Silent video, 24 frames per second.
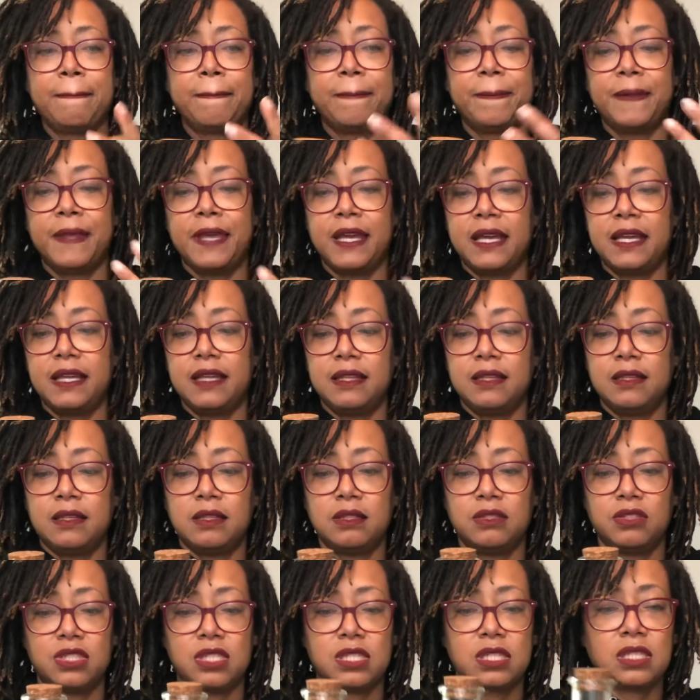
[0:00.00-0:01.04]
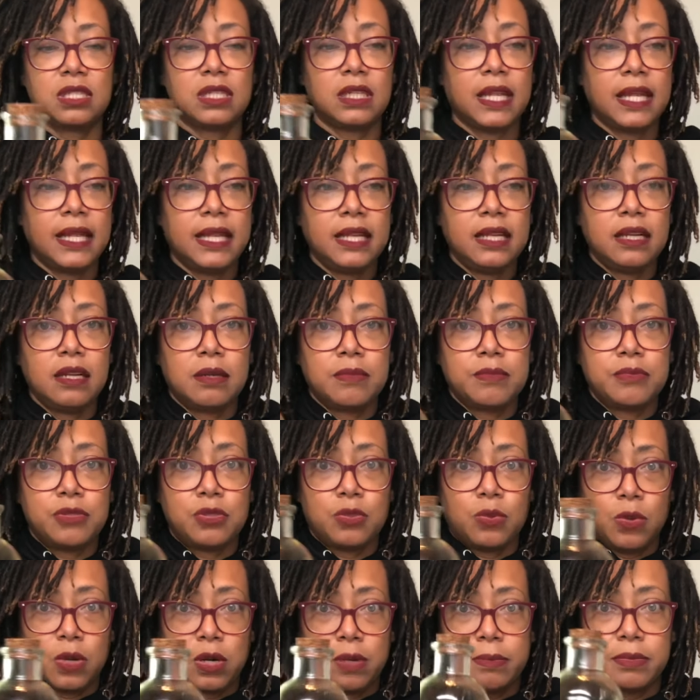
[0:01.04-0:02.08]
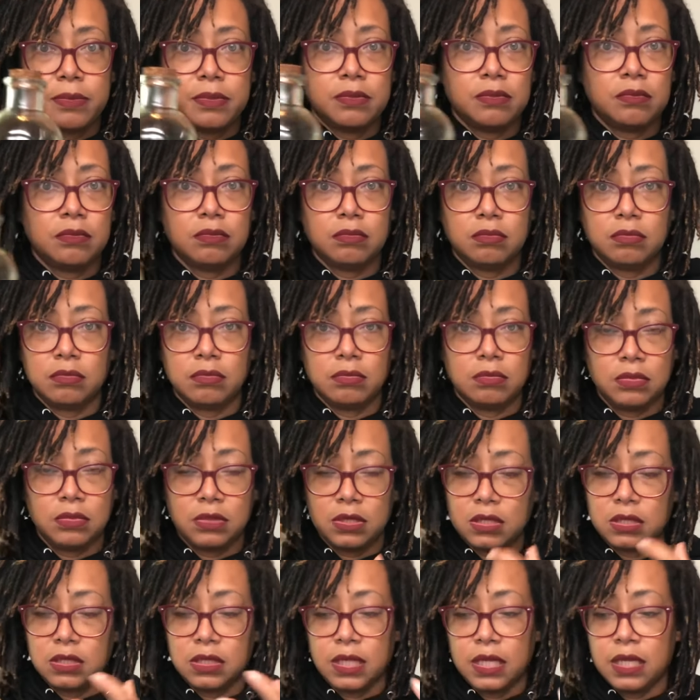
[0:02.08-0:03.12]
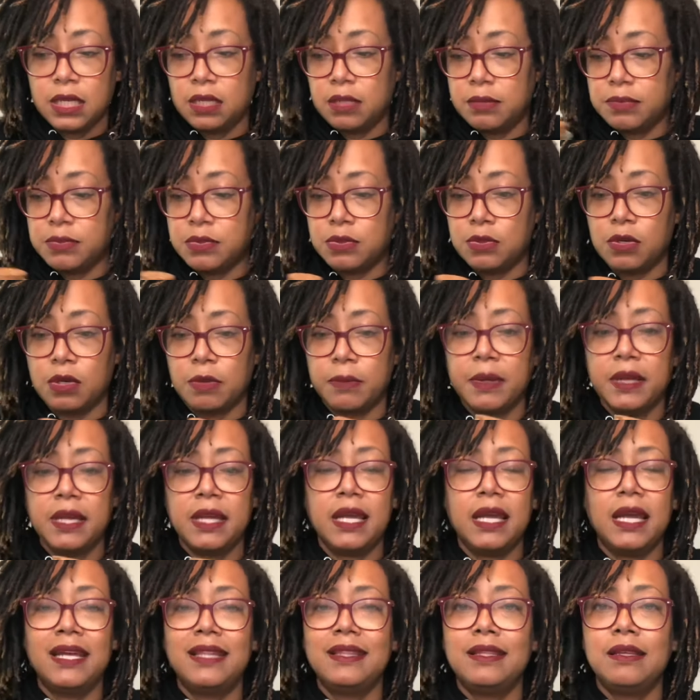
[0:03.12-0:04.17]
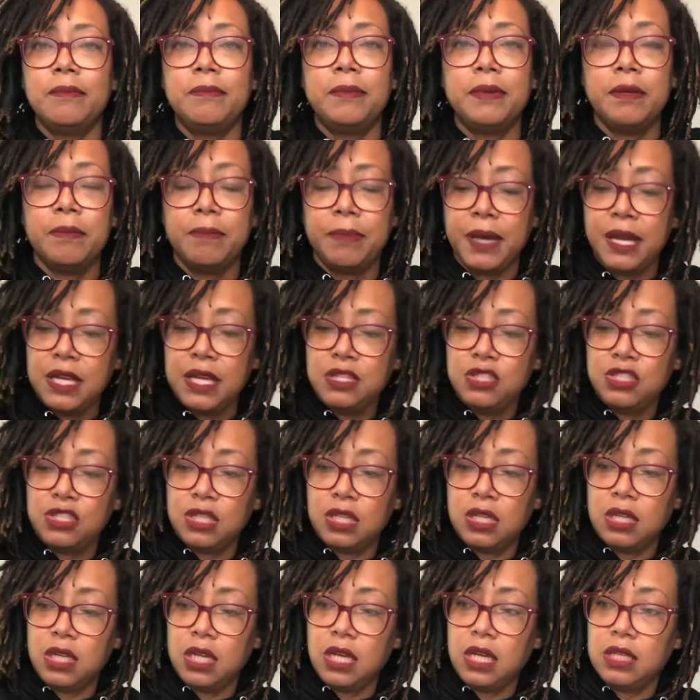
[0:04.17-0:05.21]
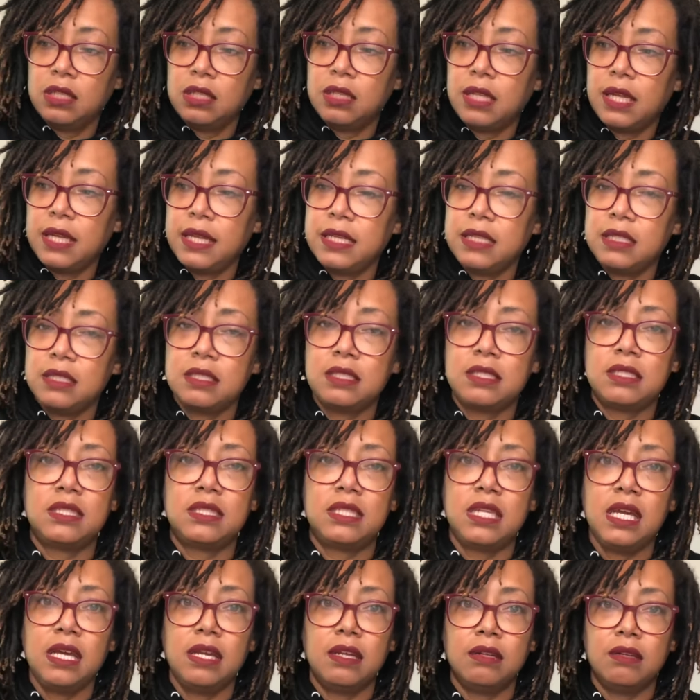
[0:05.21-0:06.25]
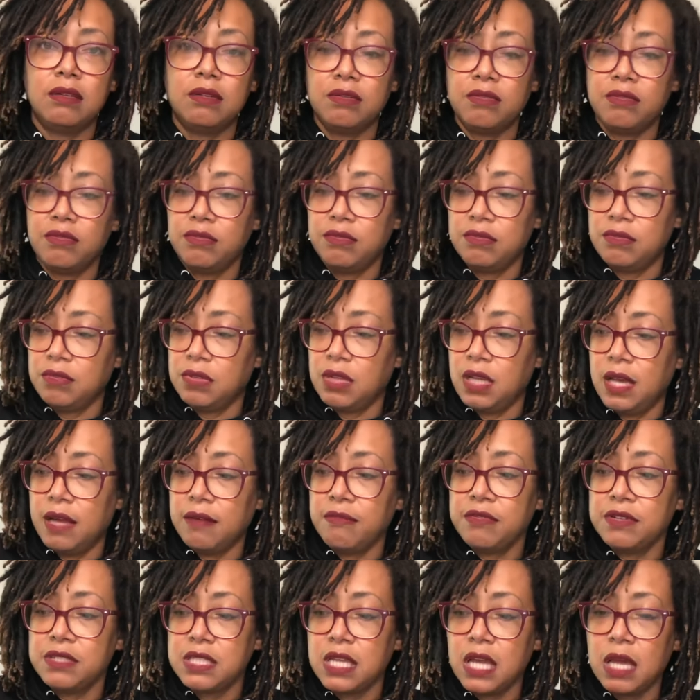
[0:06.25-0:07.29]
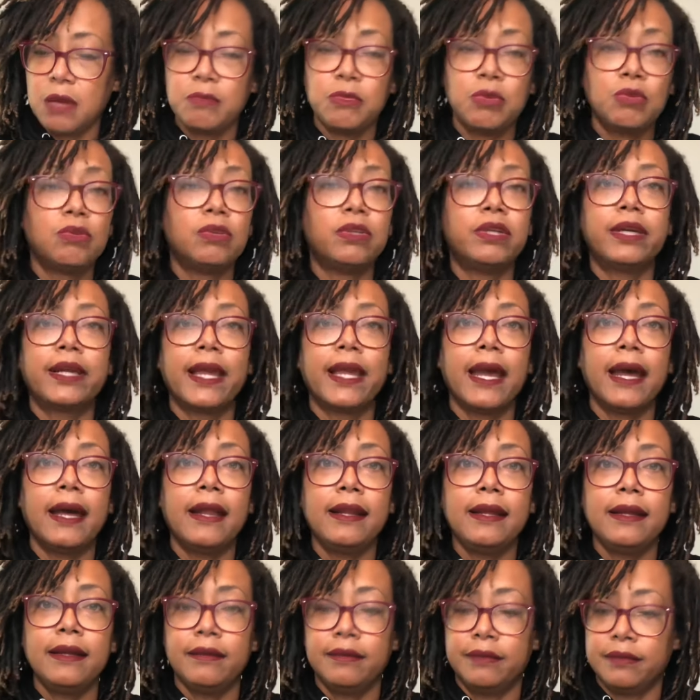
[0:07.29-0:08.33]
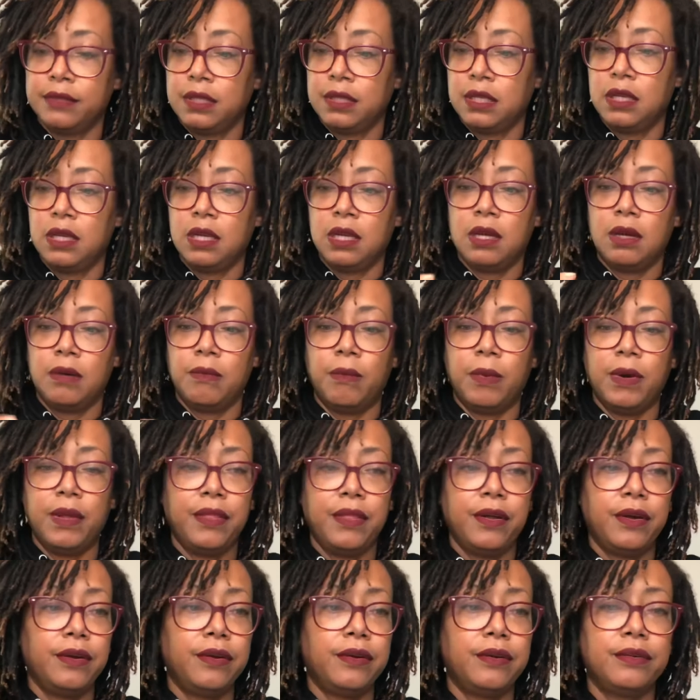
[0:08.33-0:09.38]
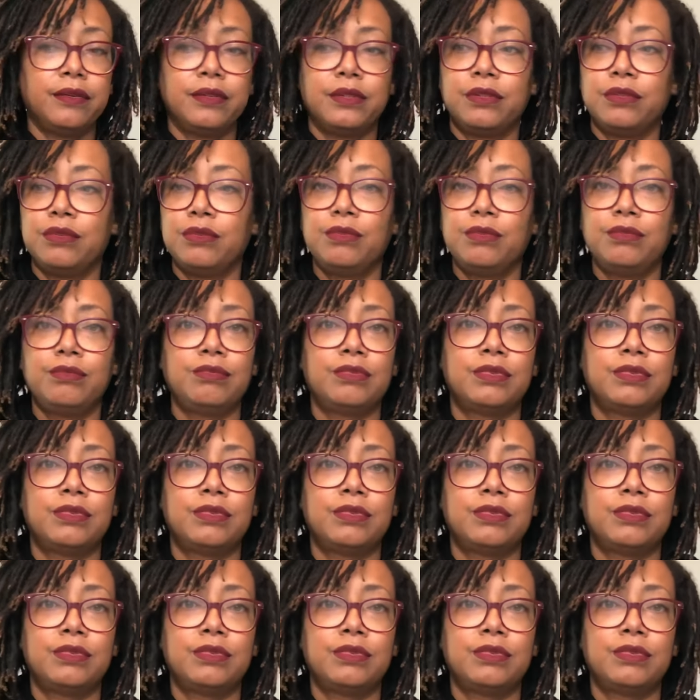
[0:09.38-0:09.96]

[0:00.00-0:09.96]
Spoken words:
and just let it absorb. Just let it absorb. And then be patient and let it sit. Every time you look at it, whether you